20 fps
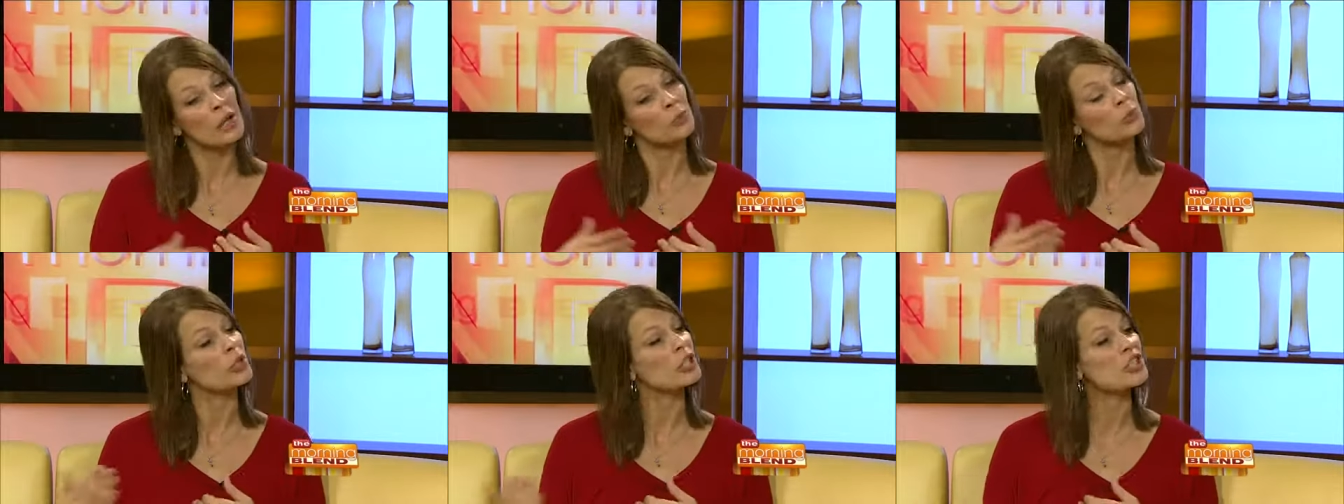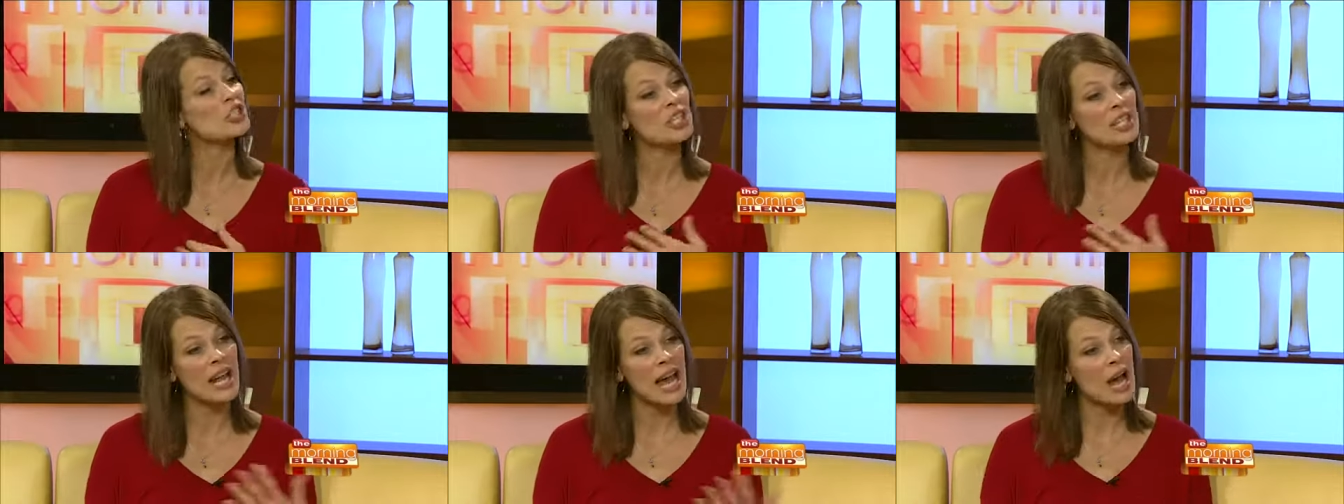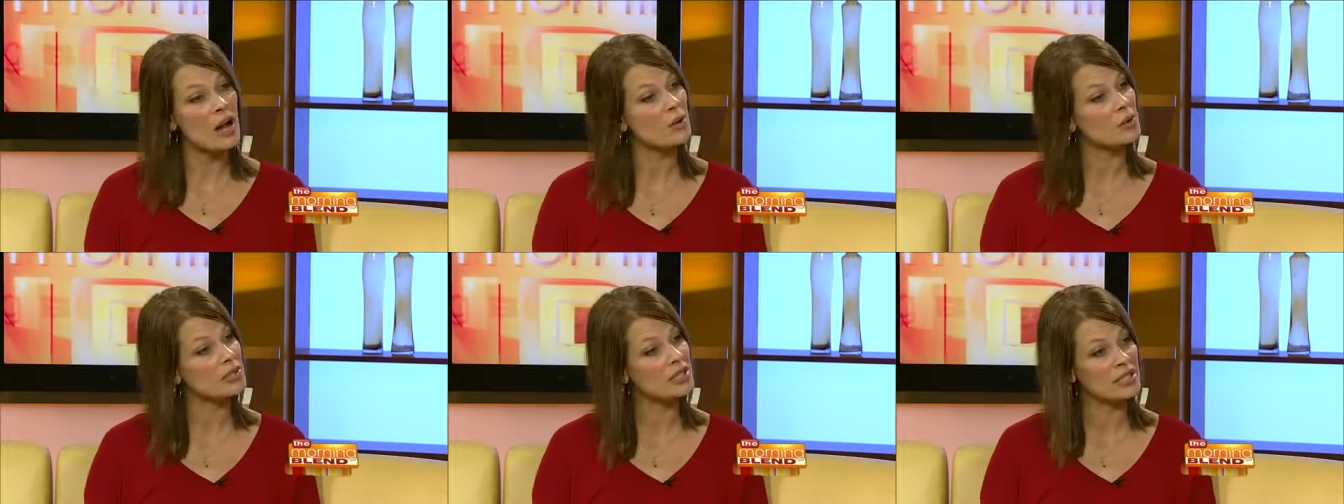and reaching
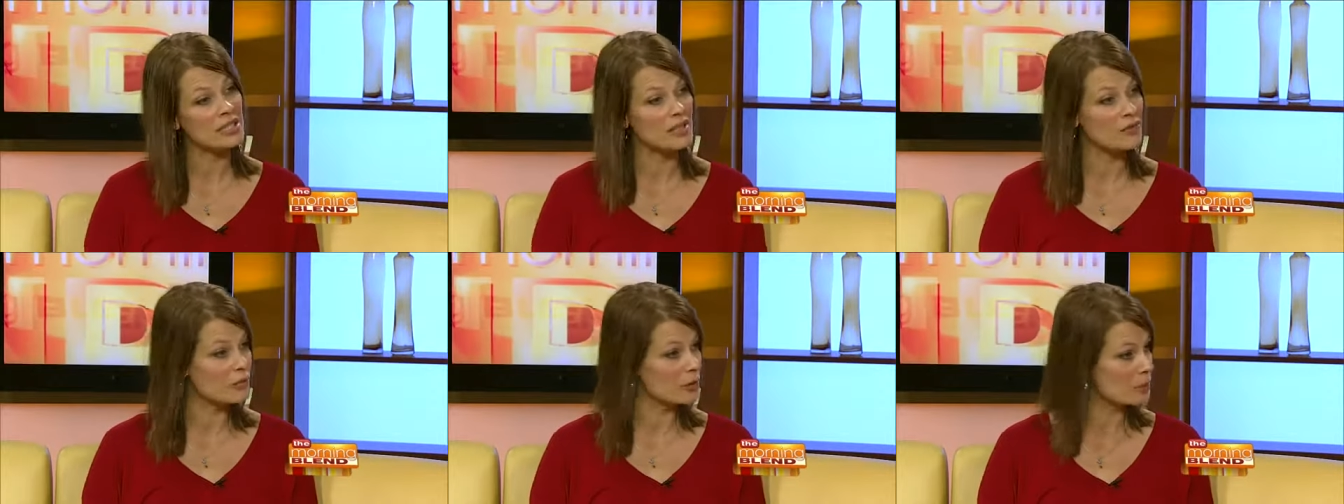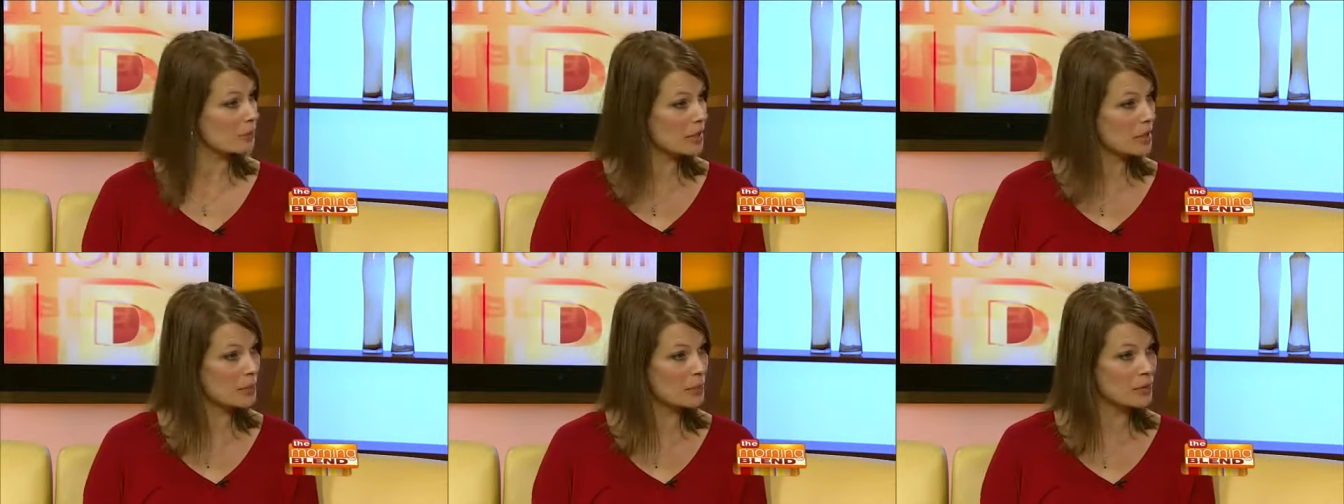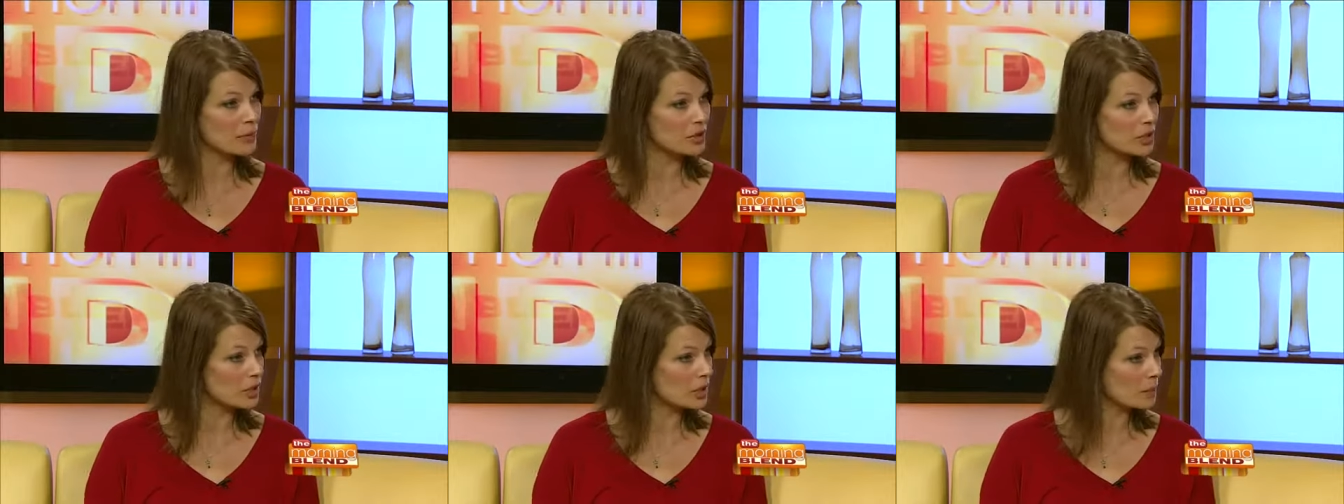out to different
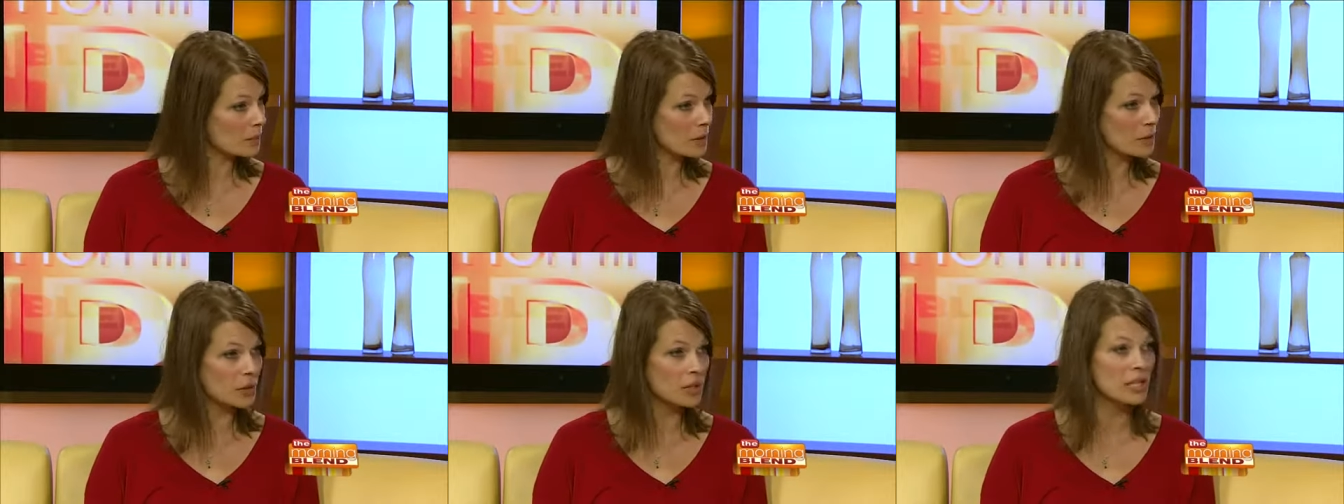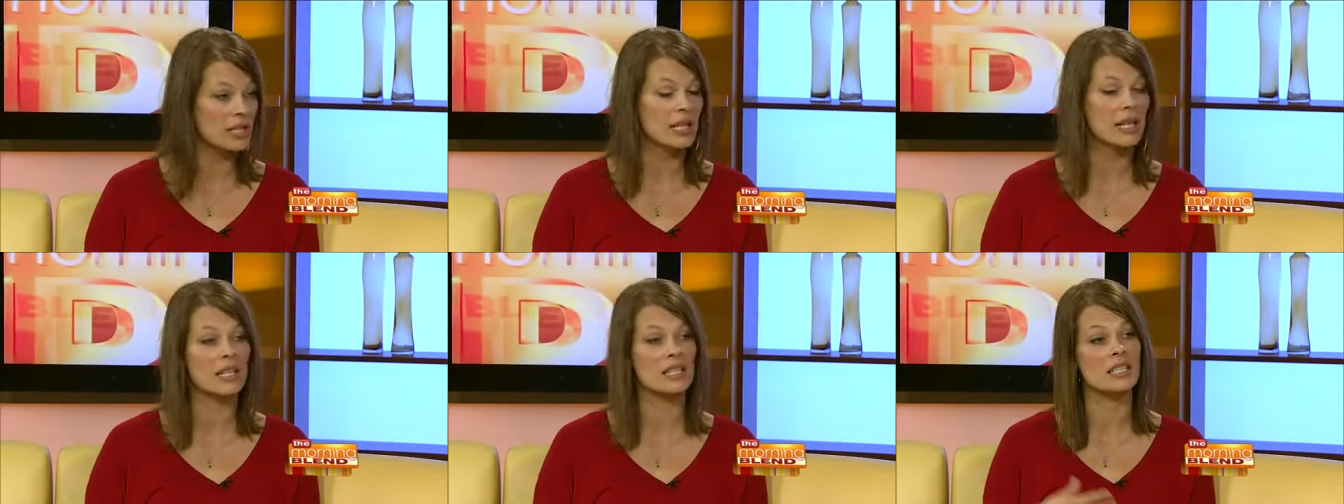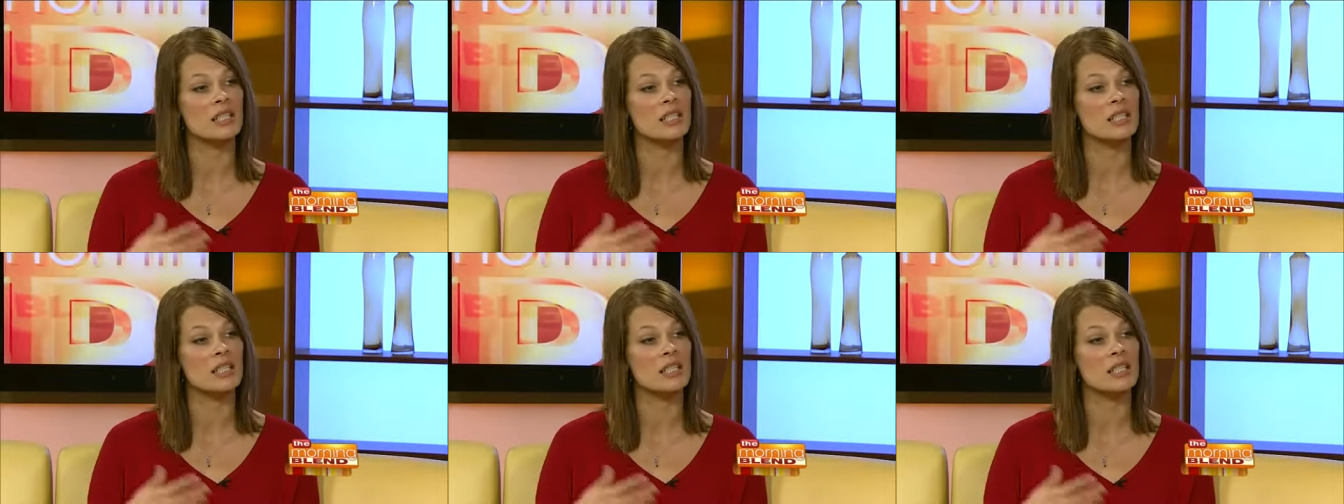people in the community